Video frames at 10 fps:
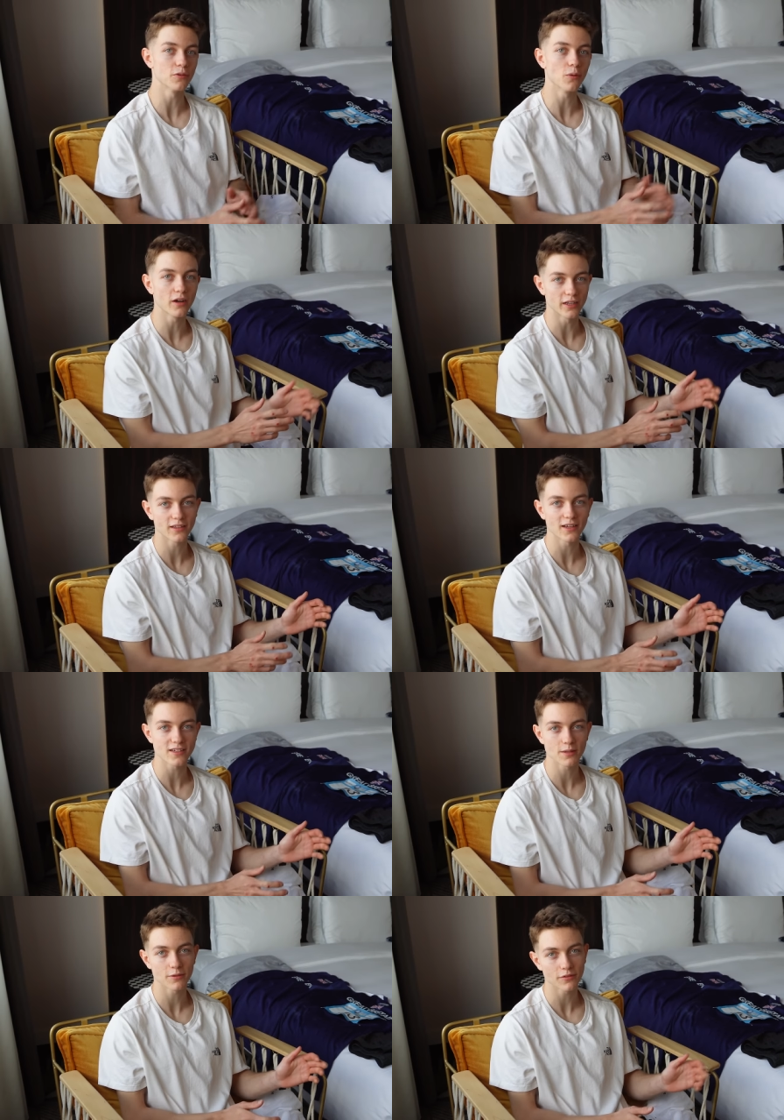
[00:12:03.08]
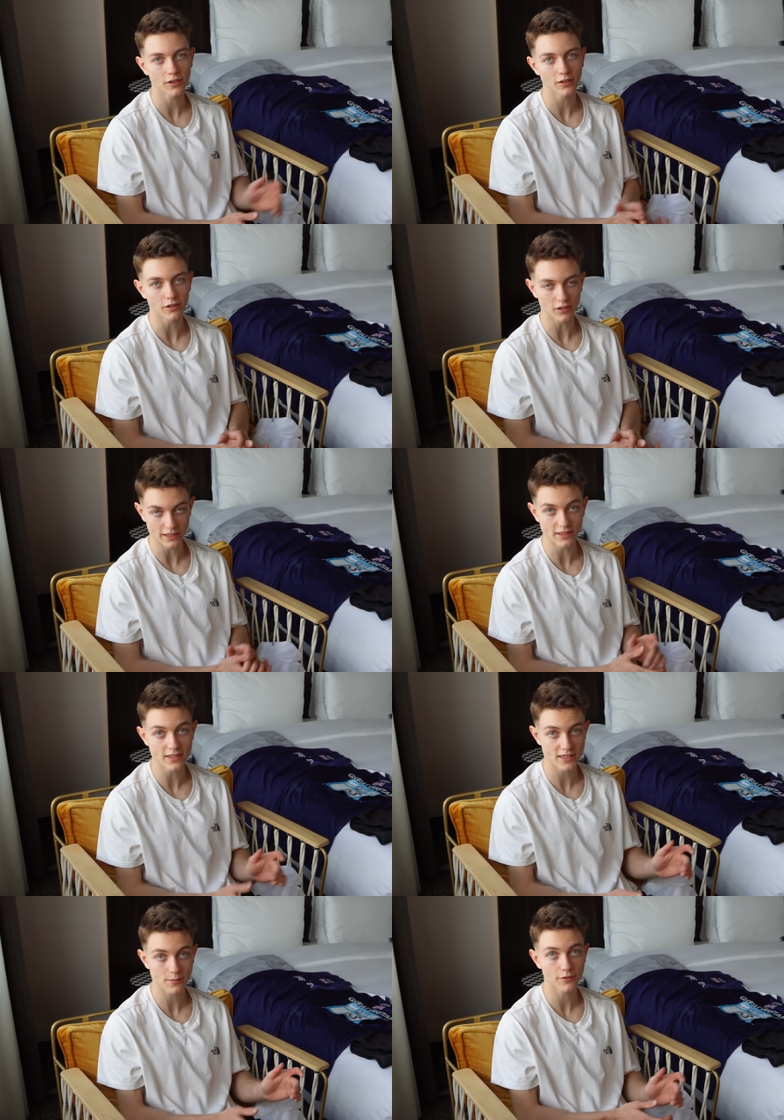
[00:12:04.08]
who weren't in that semi-final, in
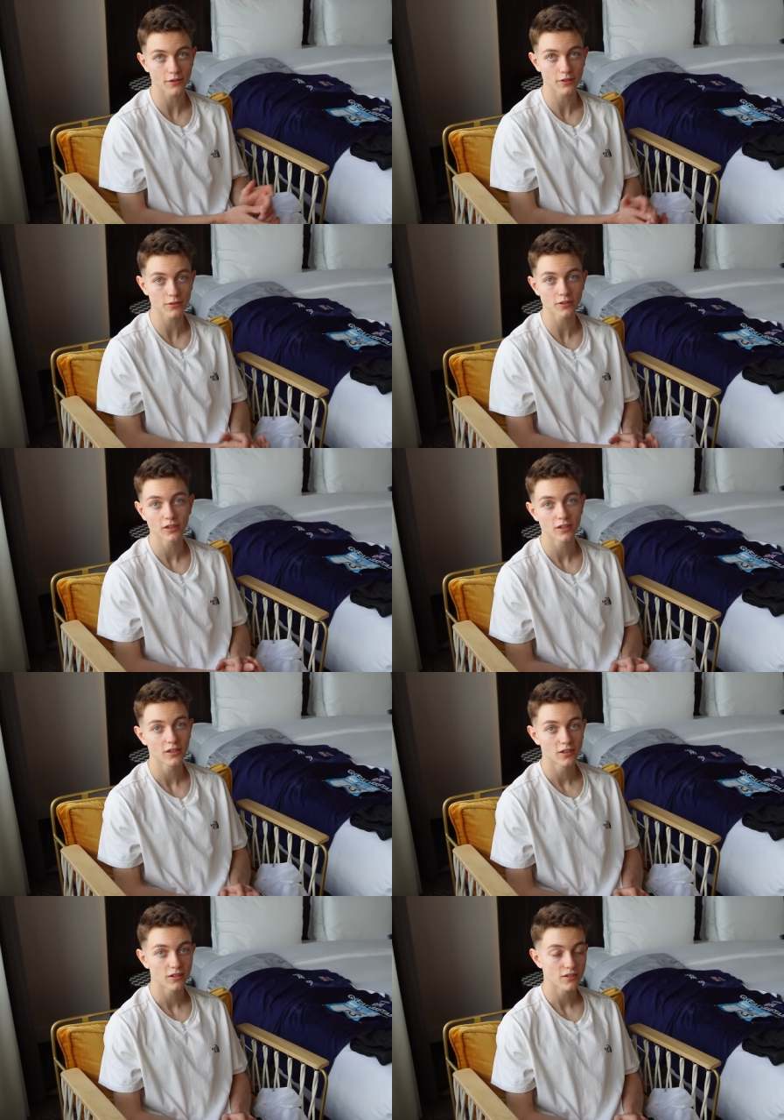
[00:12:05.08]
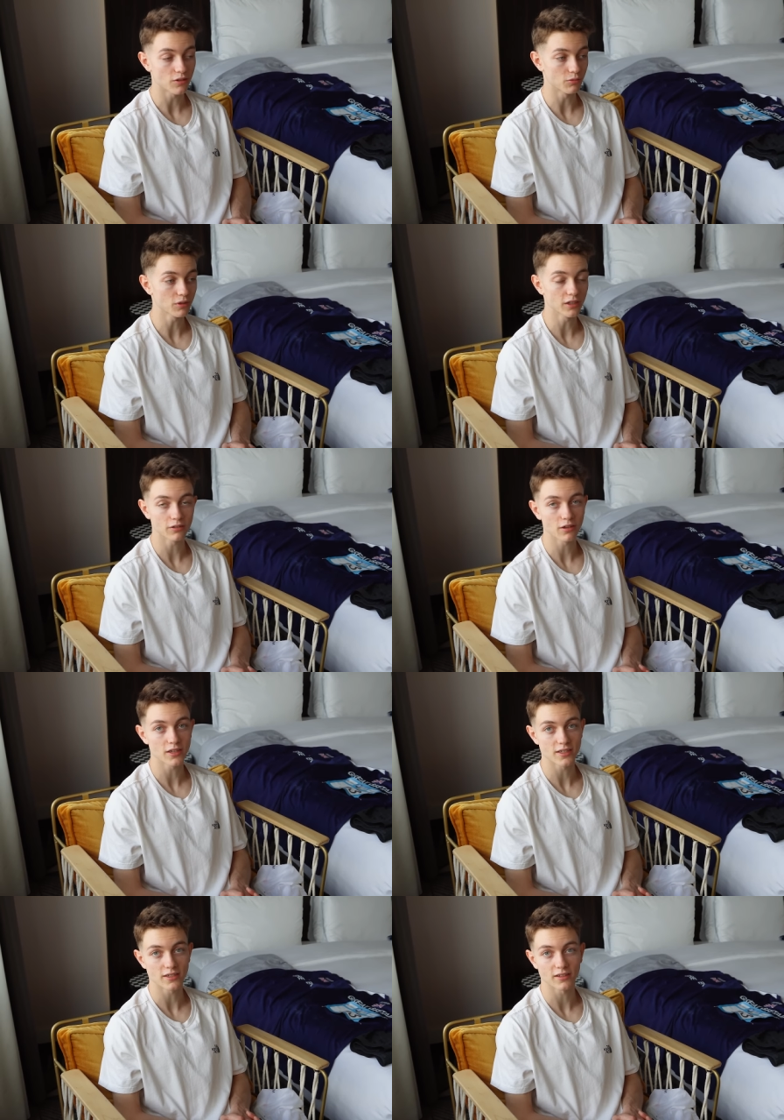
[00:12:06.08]
this semi-final. So really
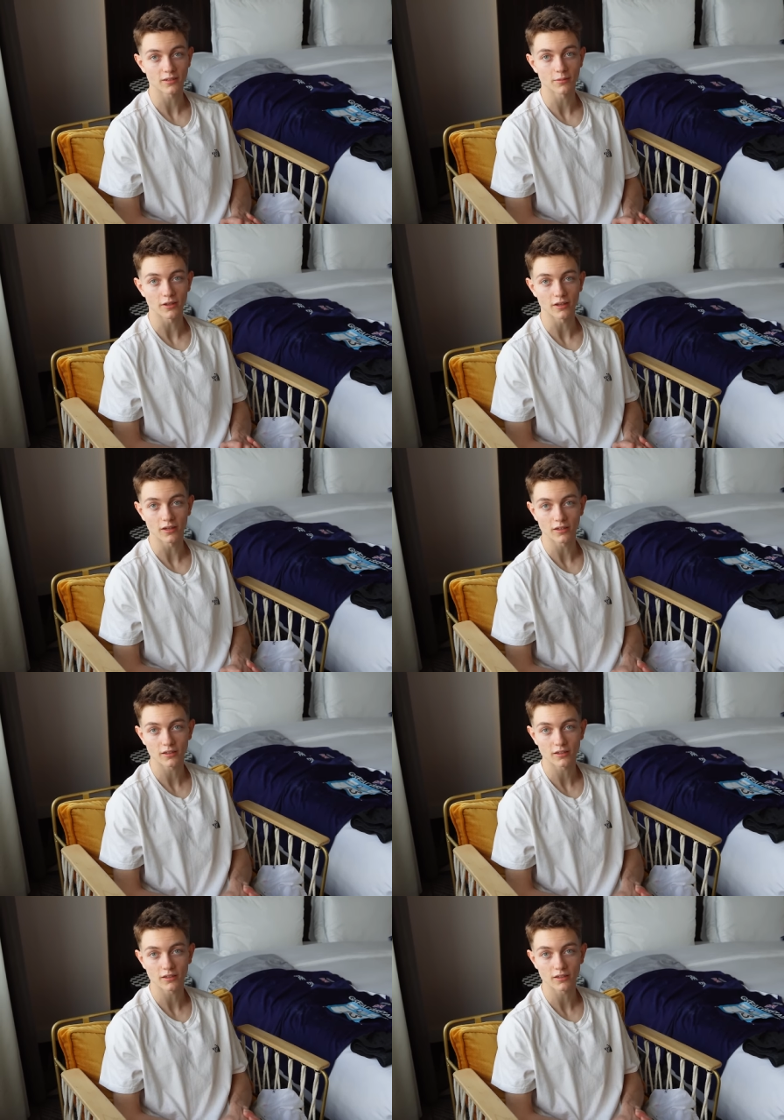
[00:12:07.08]
crazy to think about that.